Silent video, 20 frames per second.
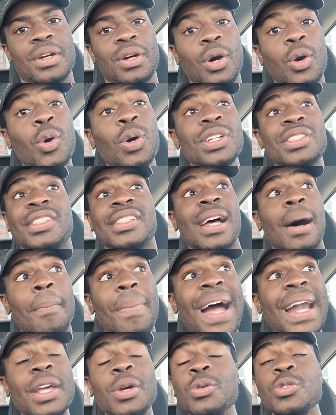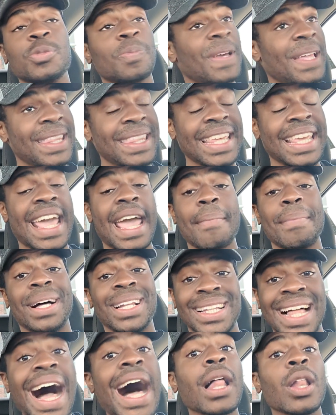who is somebody who's been in the game a
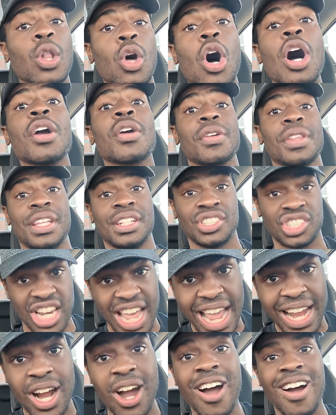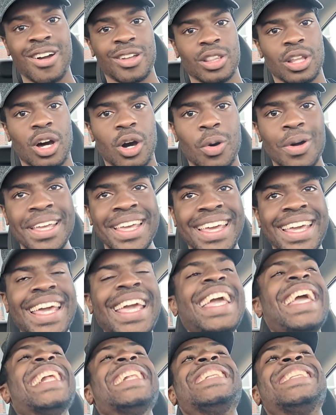lot longer than jack harlow
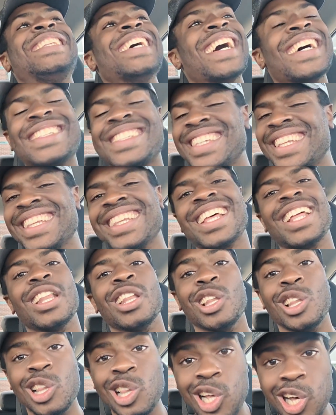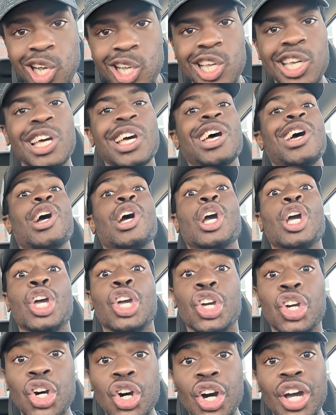it doesn't look
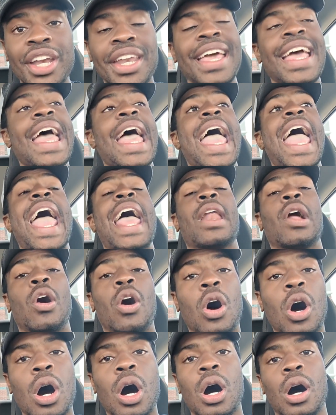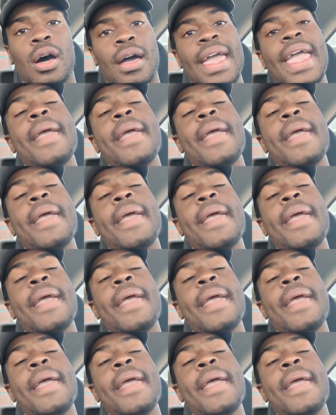good at all.